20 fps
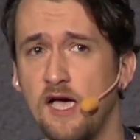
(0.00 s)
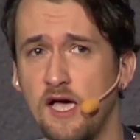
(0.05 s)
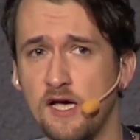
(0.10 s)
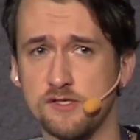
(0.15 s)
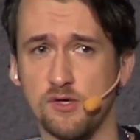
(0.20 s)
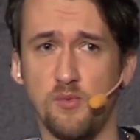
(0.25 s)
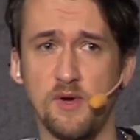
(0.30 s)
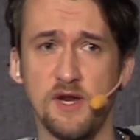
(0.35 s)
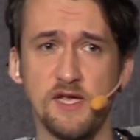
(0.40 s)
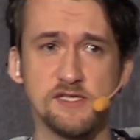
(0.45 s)

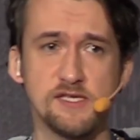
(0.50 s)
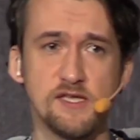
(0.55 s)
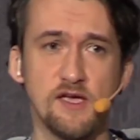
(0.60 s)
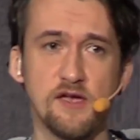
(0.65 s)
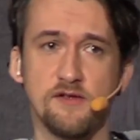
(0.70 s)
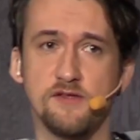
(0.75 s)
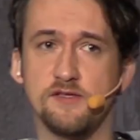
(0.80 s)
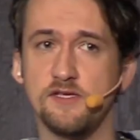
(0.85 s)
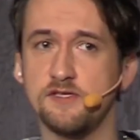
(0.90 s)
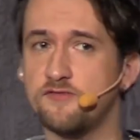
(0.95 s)
So when I
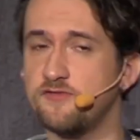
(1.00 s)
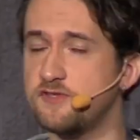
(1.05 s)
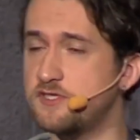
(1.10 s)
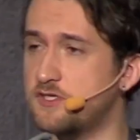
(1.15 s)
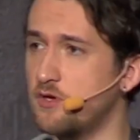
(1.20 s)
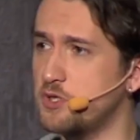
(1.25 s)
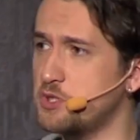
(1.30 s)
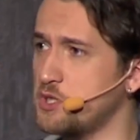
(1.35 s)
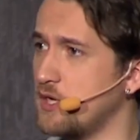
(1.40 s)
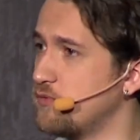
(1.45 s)
started this
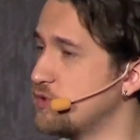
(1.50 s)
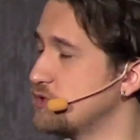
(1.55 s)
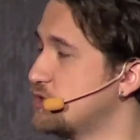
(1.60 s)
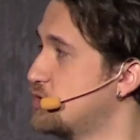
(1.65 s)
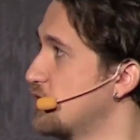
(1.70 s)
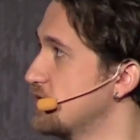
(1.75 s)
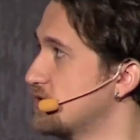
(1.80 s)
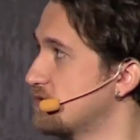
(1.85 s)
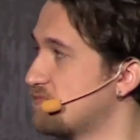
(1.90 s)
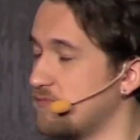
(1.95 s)
research, I was
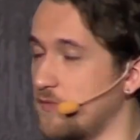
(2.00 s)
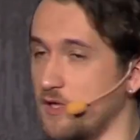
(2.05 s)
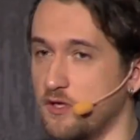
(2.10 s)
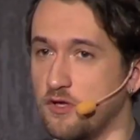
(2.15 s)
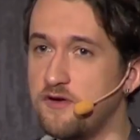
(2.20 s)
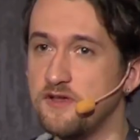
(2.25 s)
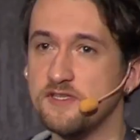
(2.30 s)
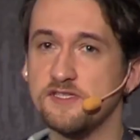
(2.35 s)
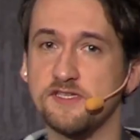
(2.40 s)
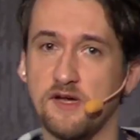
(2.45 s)
just
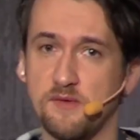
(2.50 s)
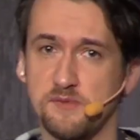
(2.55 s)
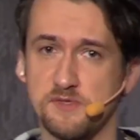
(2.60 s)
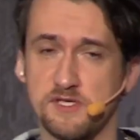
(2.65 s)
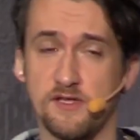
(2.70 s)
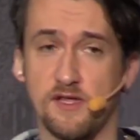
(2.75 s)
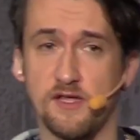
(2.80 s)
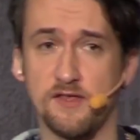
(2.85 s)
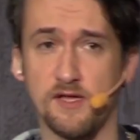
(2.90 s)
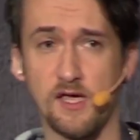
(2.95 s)
learning
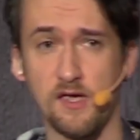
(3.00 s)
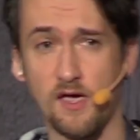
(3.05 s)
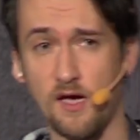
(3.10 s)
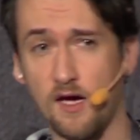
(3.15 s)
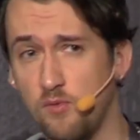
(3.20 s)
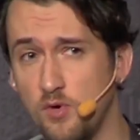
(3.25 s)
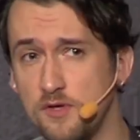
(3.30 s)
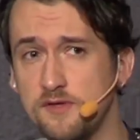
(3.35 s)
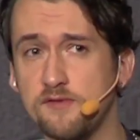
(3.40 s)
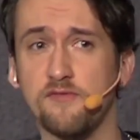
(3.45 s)
something. And I
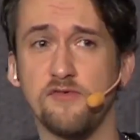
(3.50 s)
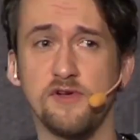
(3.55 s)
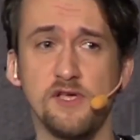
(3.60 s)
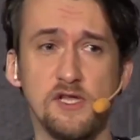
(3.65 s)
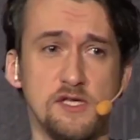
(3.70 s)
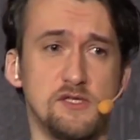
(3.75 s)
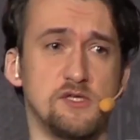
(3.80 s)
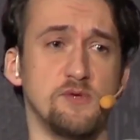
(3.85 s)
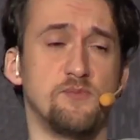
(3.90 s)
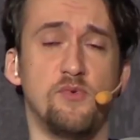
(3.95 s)
want
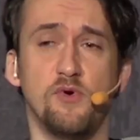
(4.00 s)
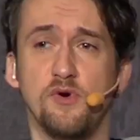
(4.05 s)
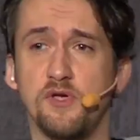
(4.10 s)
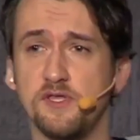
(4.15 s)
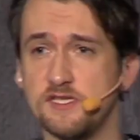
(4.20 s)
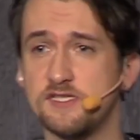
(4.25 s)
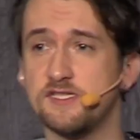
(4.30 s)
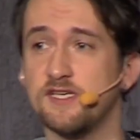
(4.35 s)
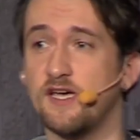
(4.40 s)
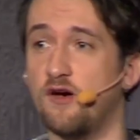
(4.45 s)
really to point
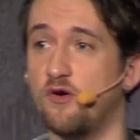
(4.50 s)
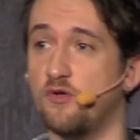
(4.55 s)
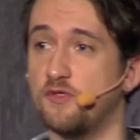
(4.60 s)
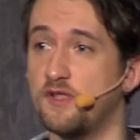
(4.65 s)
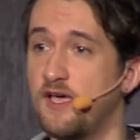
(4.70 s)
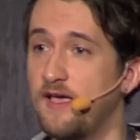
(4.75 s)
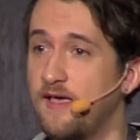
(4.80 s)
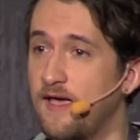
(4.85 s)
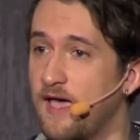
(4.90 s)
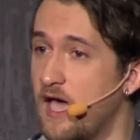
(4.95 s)
this out,
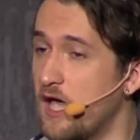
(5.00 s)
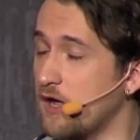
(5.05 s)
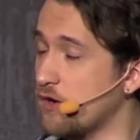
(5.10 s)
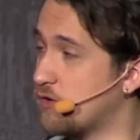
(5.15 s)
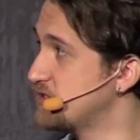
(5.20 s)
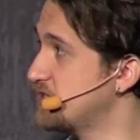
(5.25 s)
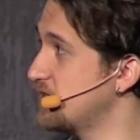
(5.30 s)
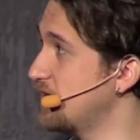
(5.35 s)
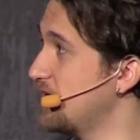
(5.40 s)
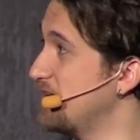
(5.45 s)

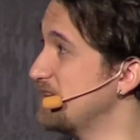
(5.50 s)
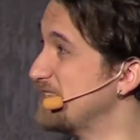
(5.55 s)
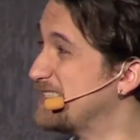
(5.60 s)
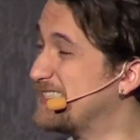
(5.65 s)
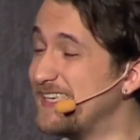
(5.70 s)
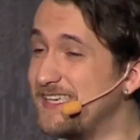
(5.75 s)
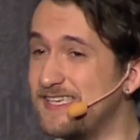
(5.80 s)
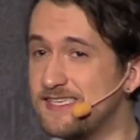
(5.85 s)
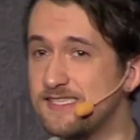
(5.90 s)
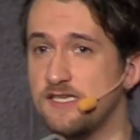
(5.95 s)
because
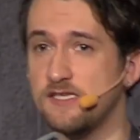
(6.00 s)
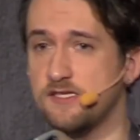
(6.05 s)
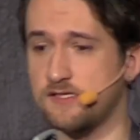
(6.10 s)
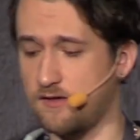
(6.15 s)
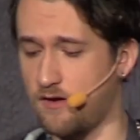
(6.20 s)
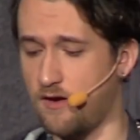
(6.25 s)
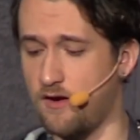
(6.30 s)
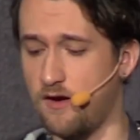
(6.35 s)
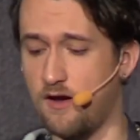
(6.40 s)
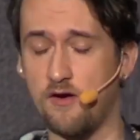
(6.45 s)
this
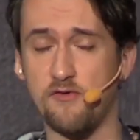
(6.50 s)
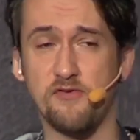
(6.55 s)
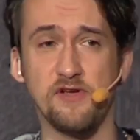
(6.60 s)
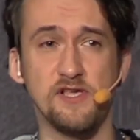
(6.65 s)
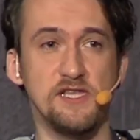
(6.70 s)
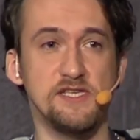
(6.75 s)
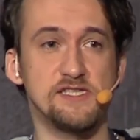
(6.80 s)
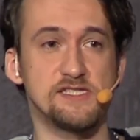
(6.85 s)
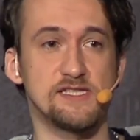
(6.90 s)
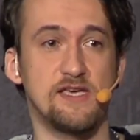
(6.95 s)
is
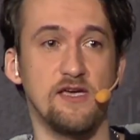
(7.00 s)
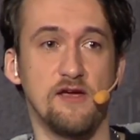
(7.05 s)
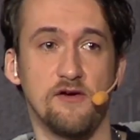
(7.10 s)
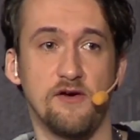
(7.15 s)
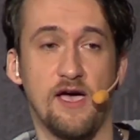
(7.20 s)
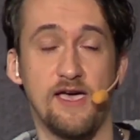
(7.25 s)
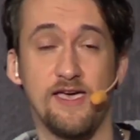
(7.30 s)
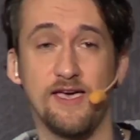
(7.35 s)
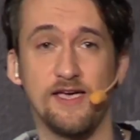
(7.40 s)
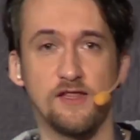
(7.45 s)
really scary.
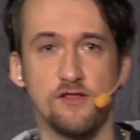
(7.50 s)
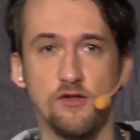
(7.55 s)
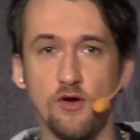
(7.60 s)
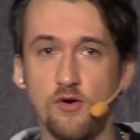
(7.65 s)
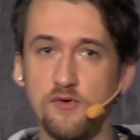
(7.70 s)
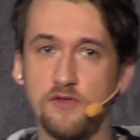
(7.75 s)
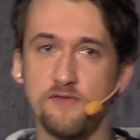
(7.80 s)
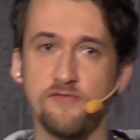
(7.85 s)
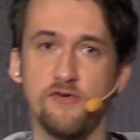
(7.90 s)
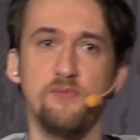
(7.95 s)
I had
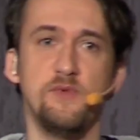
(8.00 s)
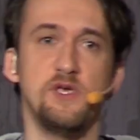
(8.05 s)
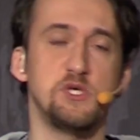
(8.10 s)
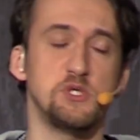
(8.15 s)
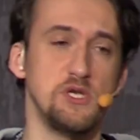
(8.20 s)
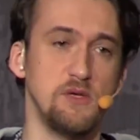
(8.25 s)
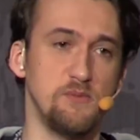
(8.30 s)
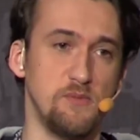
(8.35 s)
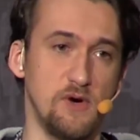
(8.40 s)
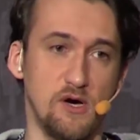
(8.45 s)
no
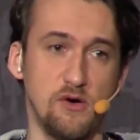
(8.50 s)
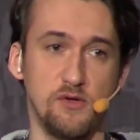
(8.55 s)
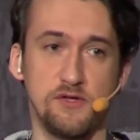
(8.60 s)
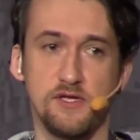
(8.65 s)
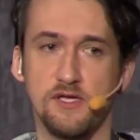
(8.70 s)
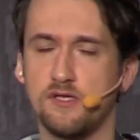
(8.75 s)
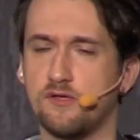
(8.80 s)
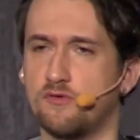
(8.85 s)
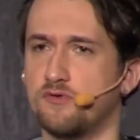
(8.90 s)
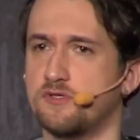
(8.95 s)
information about
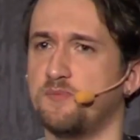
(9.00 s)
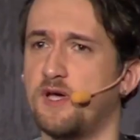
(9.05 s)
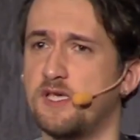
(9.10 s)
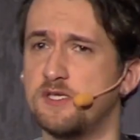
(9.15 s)
it, because my